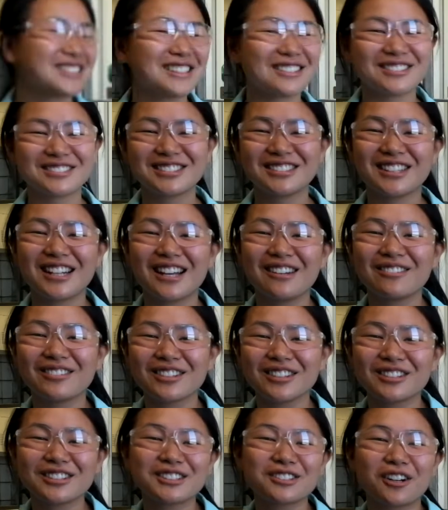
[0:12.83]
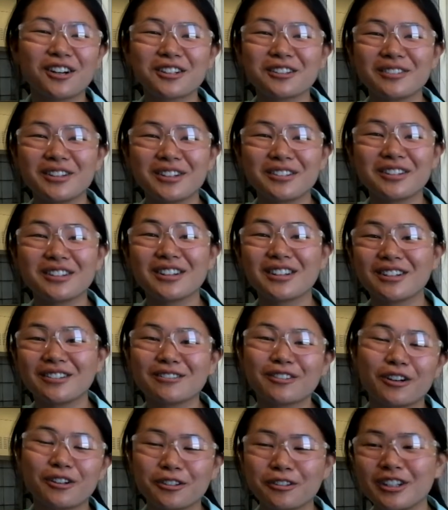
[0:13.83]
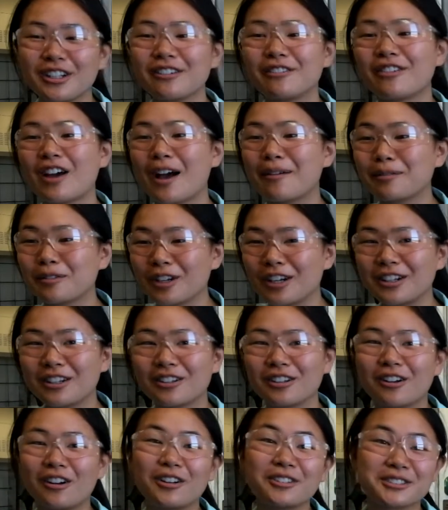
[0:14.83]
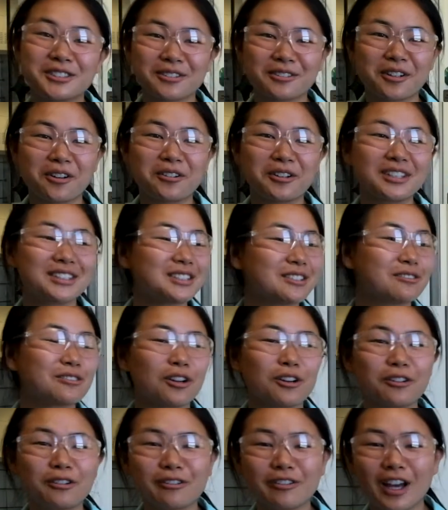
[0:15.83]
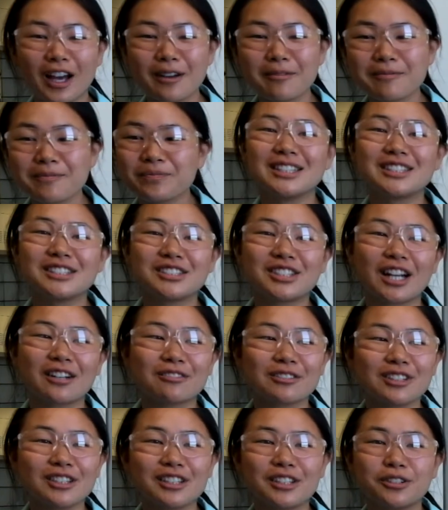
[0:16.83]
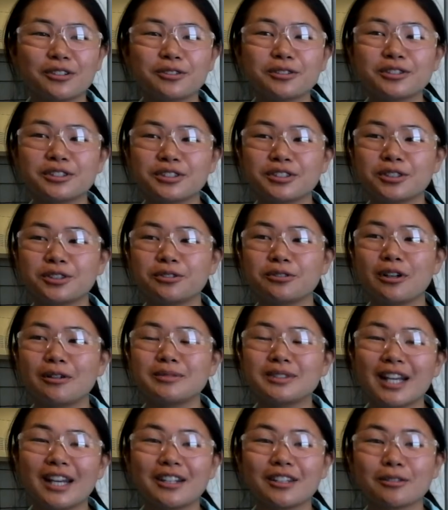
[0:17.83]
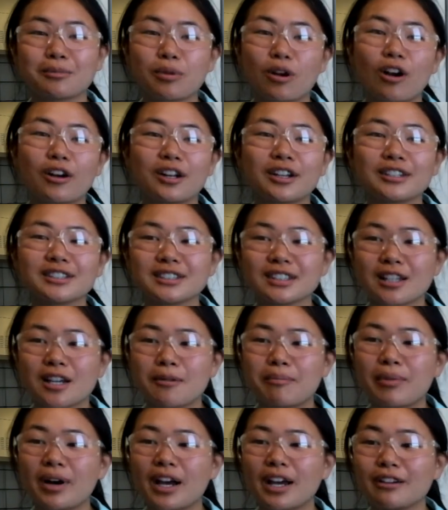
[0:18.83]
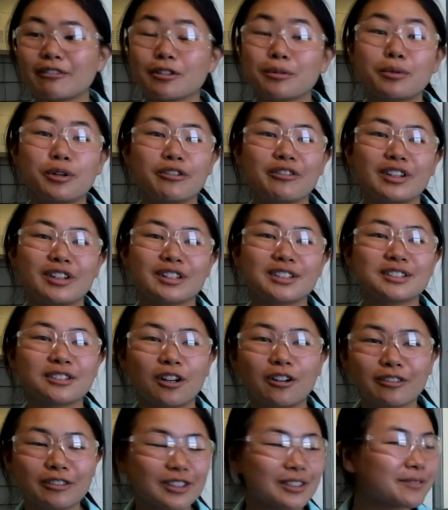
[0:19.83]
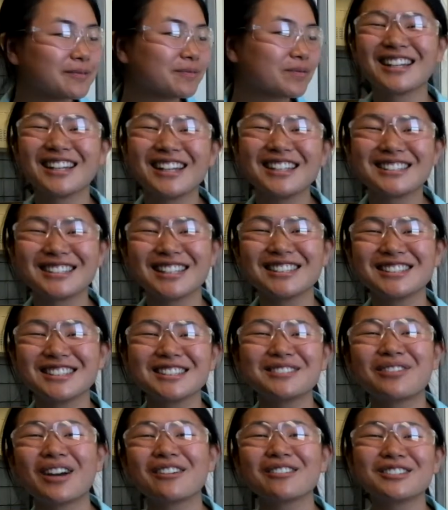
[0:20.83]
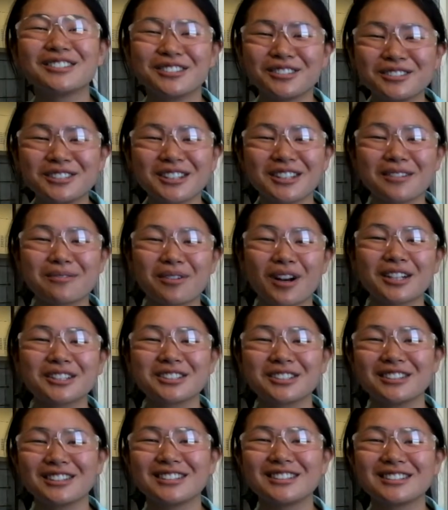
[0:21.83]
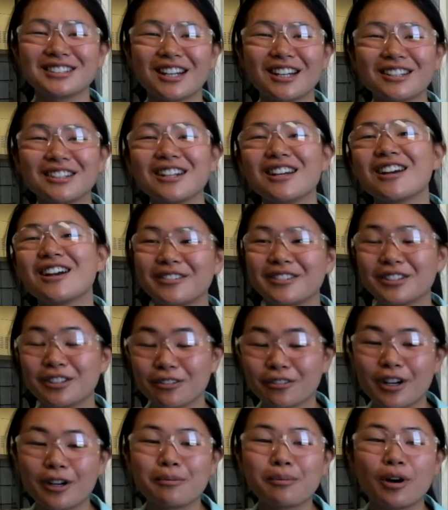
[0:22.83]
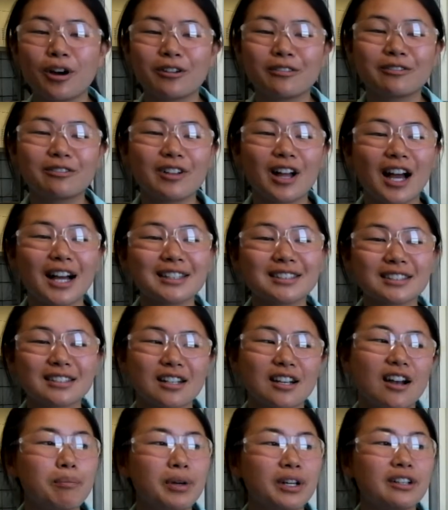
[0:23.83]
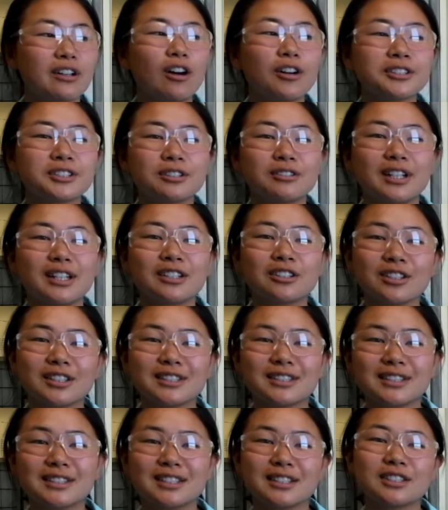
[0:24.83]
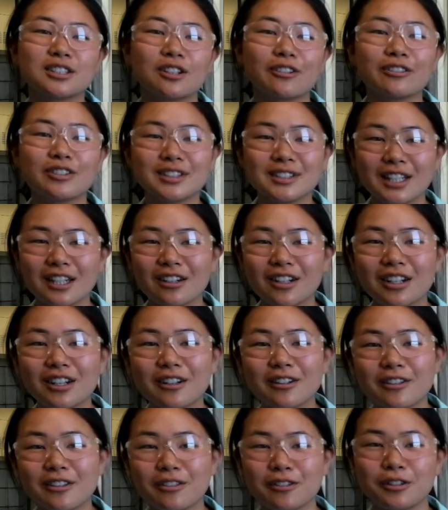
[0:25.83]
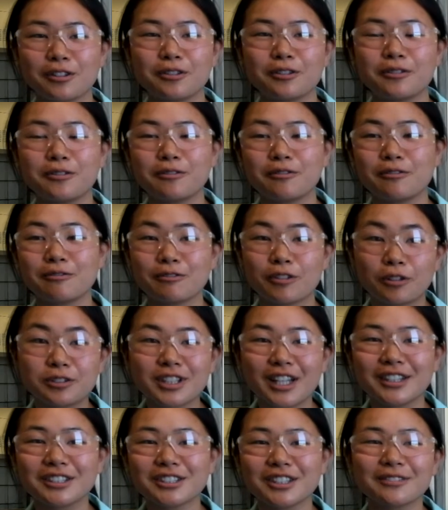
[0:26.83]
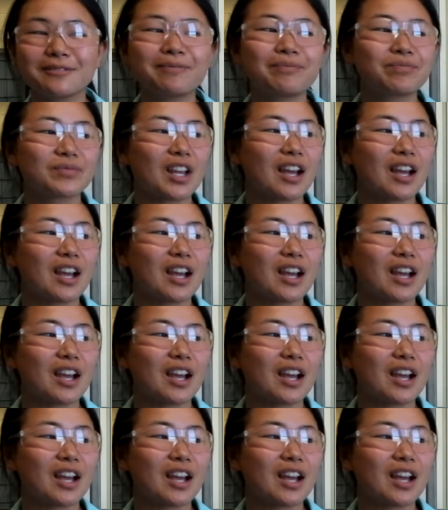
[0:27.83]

So today we're going to talk about the rotary evaporator, also known as the Rotovap. It's generally used to obtain your product by removing the solvent. It does this by reducing the pressure inside your round bottom flask, but it also increases the surface area through rotation,